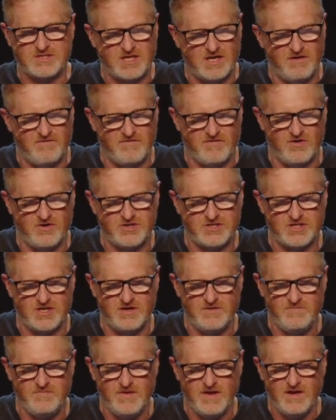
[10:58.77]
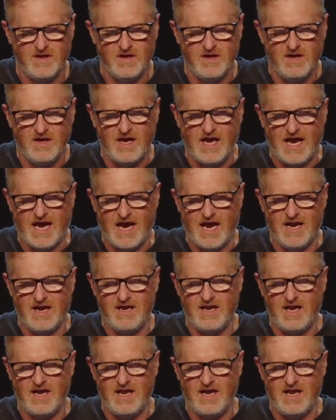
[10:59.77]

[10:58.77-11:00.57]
conversion, and